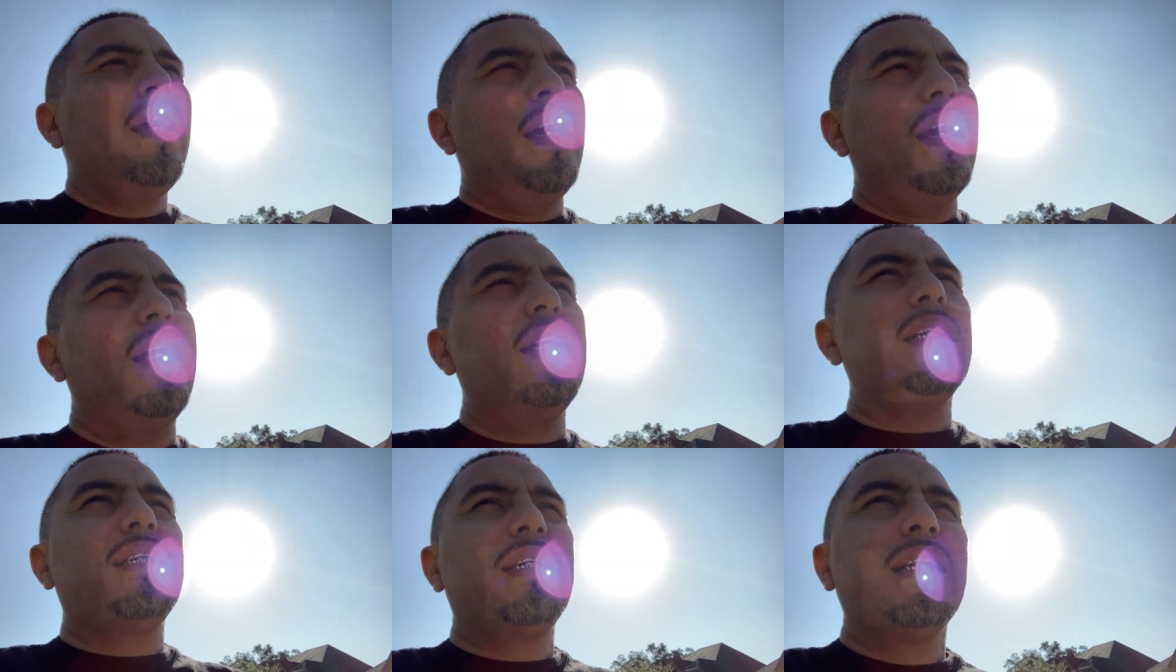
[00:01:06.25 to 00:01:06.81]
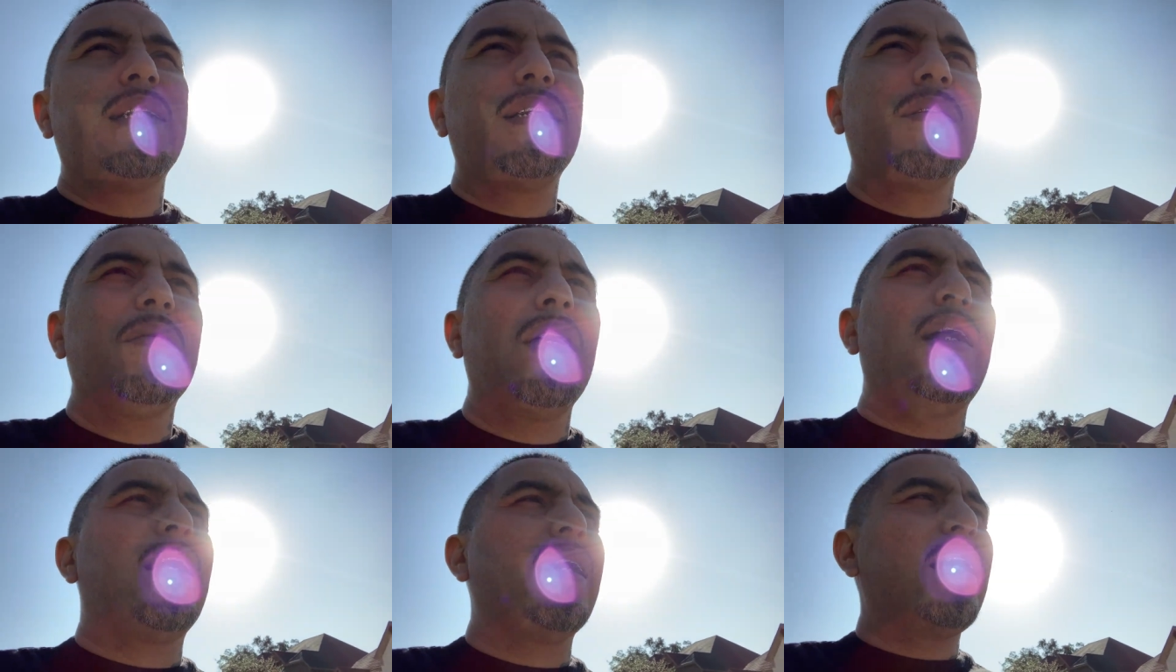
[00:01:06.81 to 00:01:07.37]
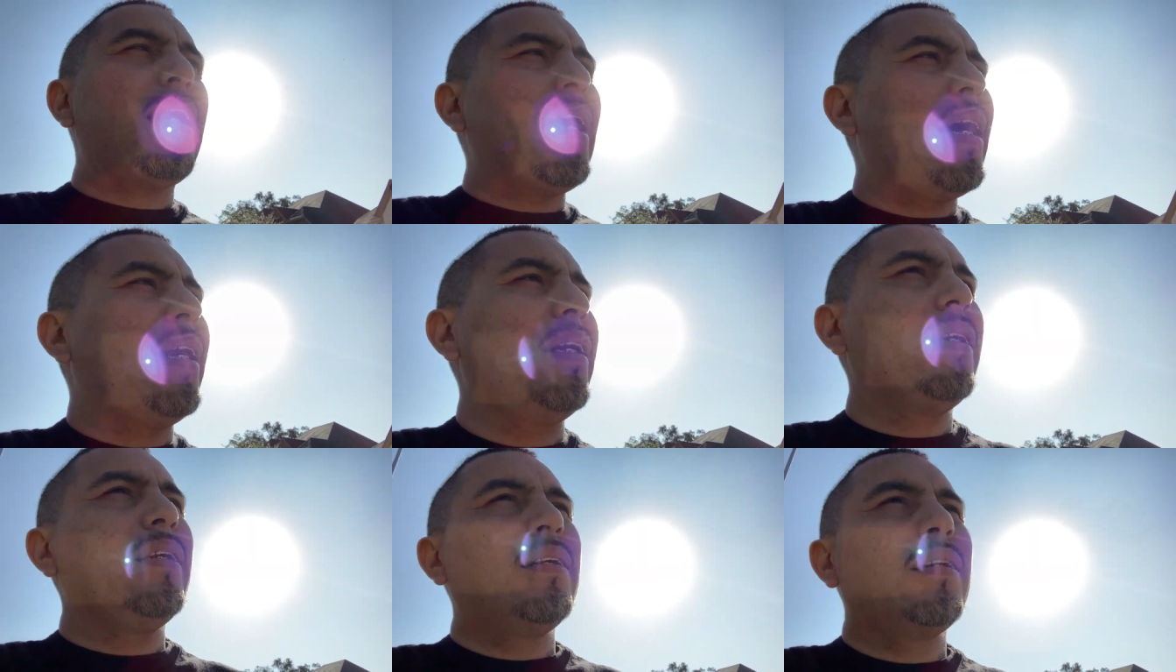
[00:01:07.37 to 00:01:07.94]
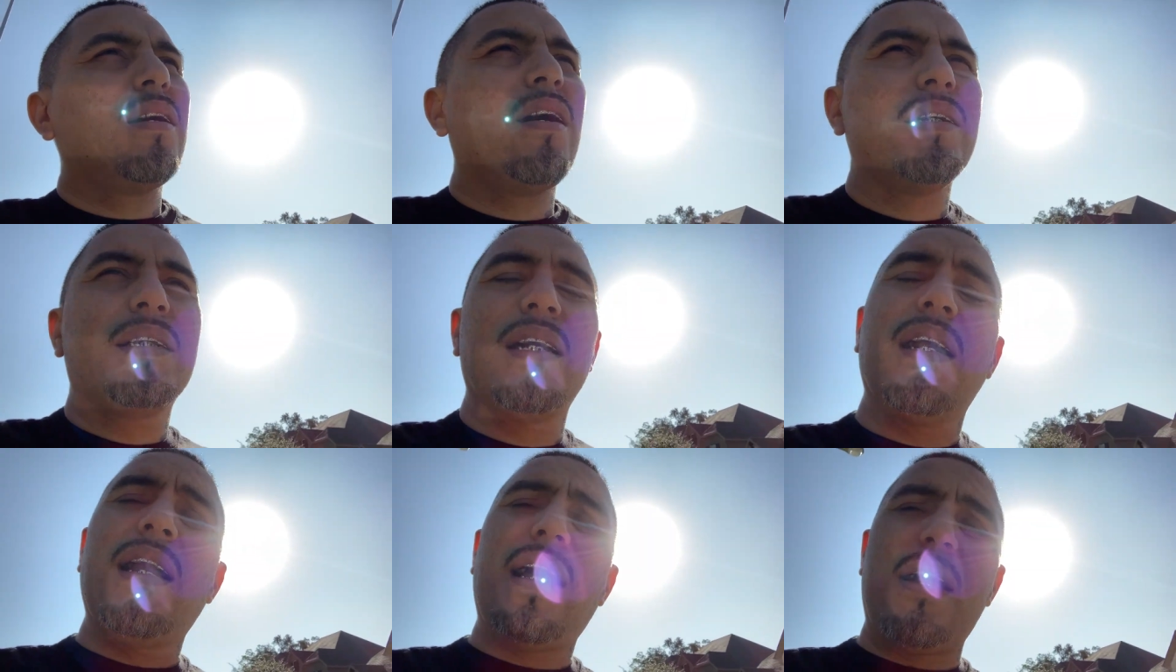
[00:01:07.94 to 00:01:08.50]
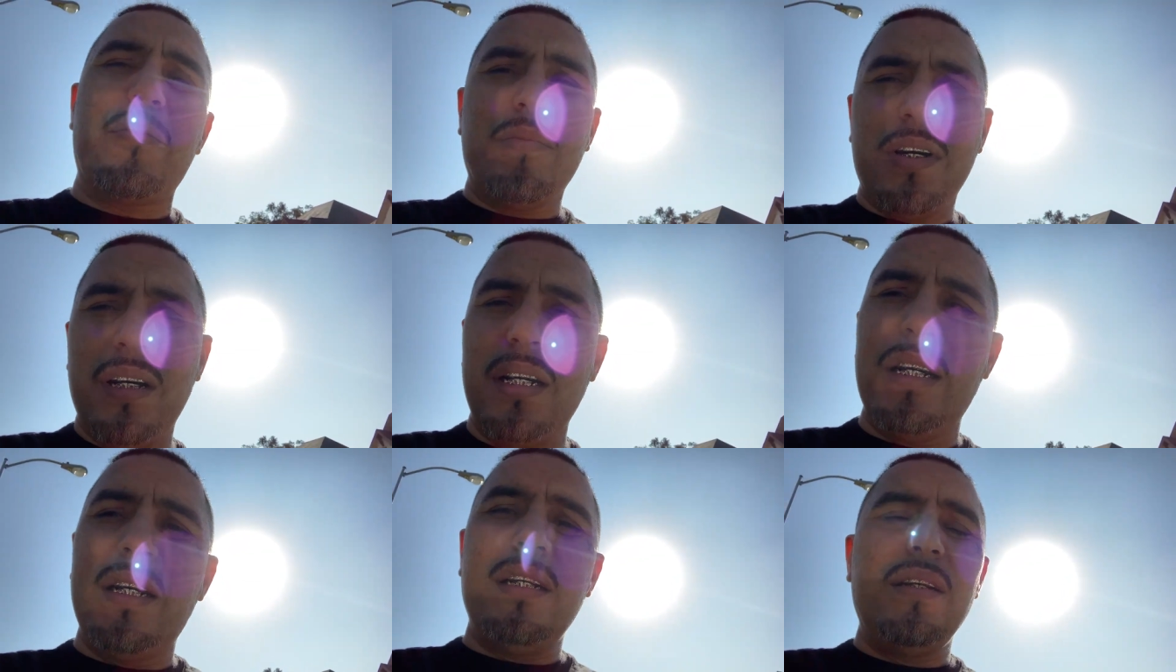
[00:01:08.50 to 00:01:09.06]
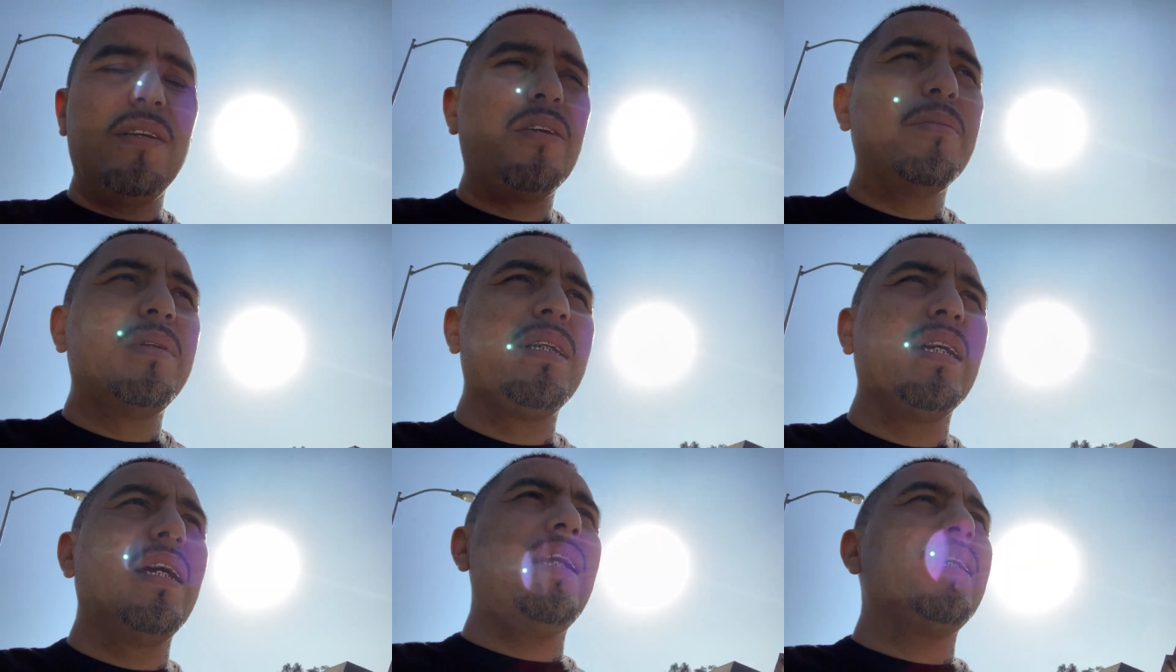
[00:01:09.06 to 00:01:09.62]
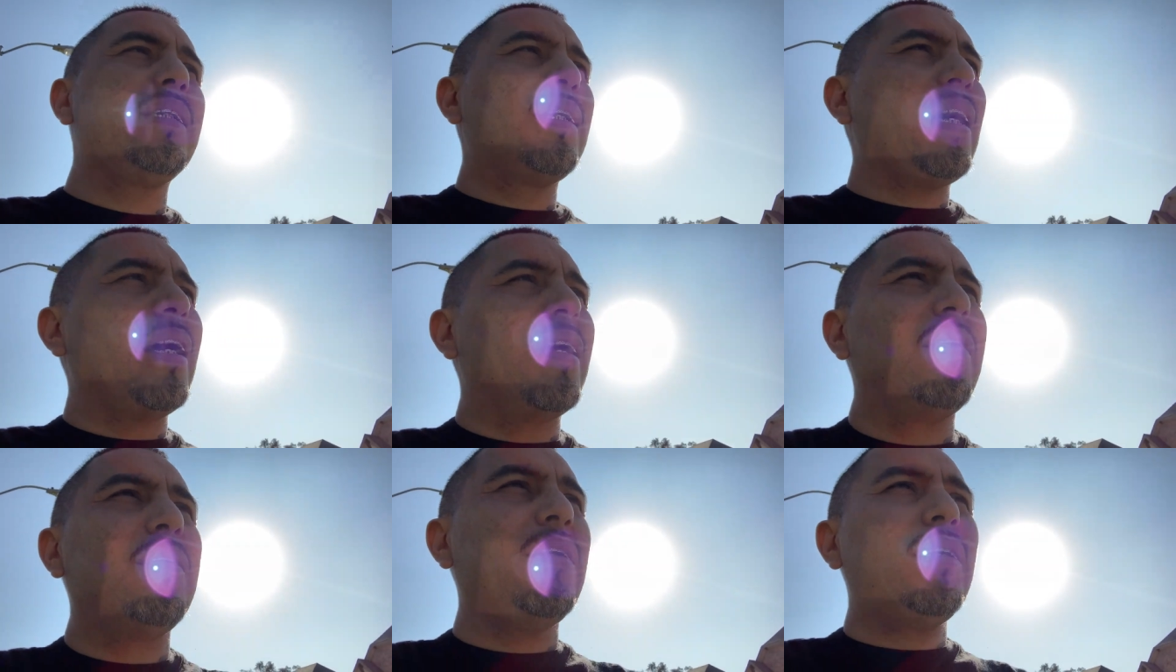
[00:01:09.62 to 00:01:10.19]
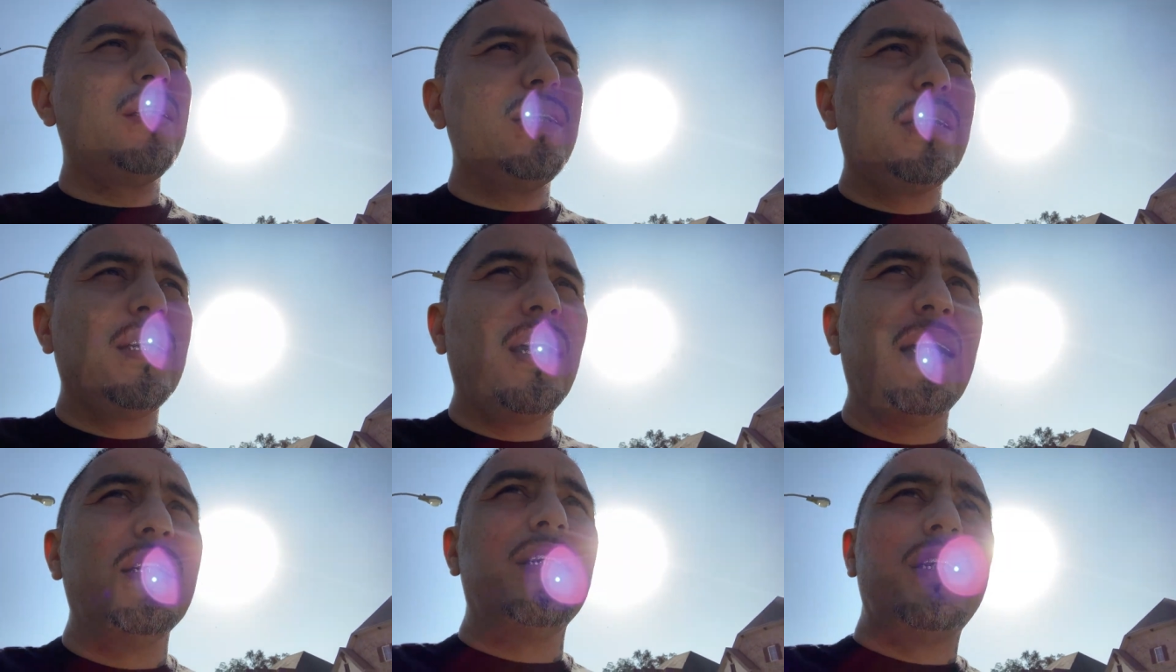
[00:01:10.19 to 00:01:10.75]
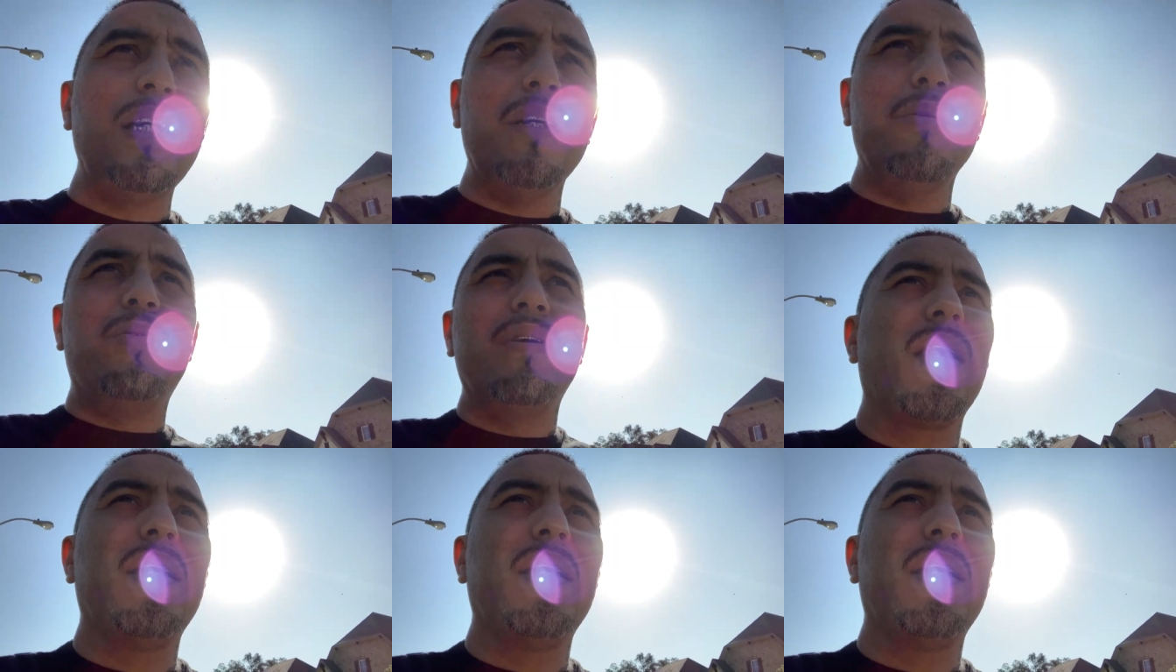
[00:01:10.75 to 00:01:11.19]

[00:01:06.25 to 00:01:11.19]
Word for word: And this system that I got costed a lot of money. You know what I'm saying? It's not, it's nothing cheap.